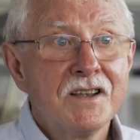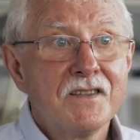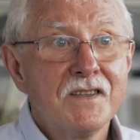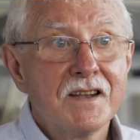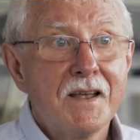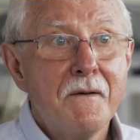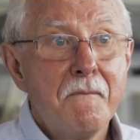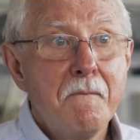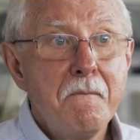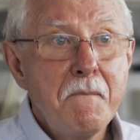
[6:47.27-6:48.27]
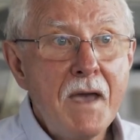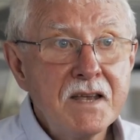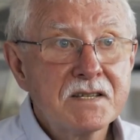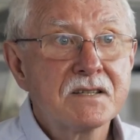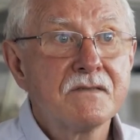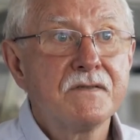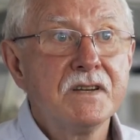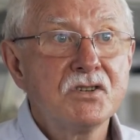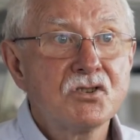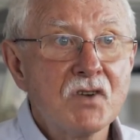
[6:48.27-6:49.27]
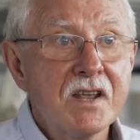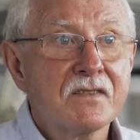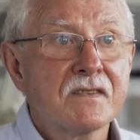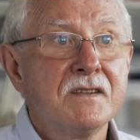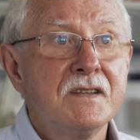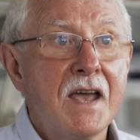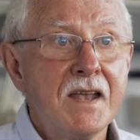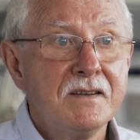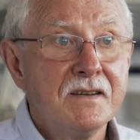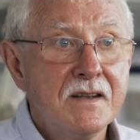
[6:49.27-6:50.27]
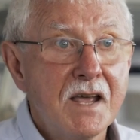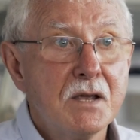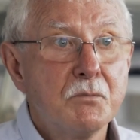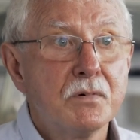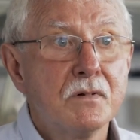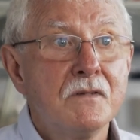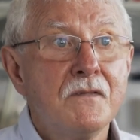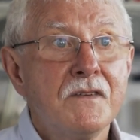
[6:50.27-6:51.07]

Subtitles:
that massively strengthen and enable